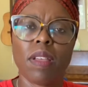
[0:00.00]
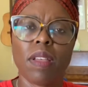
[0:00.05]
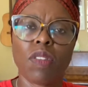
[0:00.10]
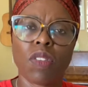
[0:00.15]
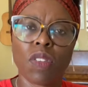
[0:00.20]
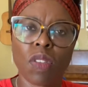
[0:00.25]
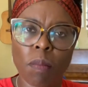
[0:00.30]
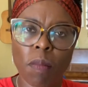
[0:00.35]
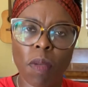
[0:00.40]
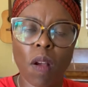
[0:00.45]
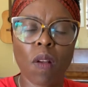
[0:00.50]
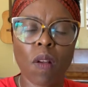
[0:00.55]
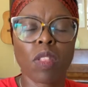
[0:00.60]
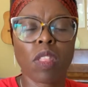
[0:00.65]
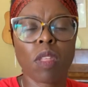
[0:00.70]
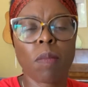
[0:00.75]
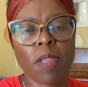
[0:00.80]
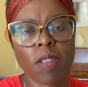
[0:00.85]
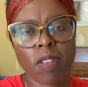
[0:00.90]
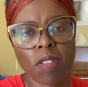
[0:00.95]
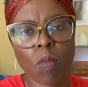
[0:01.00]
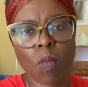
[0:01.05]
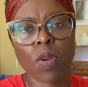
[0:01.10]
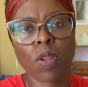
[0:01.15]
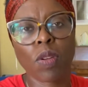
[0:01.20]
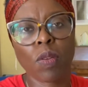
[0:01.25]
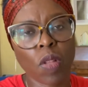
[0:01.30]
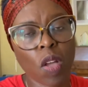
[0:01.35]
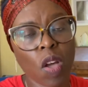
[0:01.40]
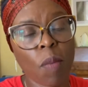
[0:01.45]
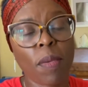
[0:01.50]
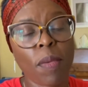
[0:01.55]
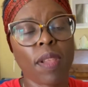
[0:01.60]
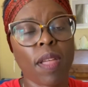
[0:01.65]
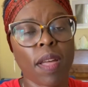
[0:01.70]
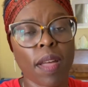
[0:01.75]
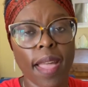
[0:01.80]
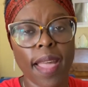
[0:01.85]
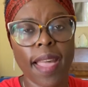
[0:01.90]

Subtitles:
Tomorrow there'll be someone who'll come along